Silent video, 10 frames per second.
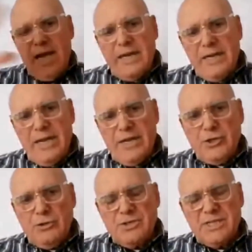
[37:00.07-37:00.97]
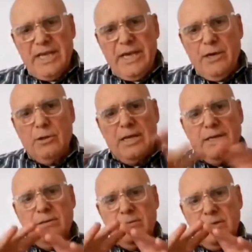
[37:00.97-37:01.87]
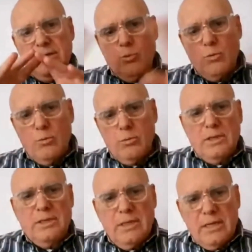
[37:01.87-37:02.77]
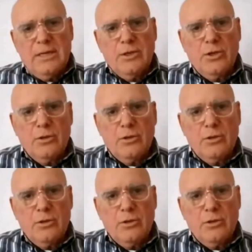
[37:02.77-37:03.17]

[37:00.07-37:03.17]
on a national scale, on a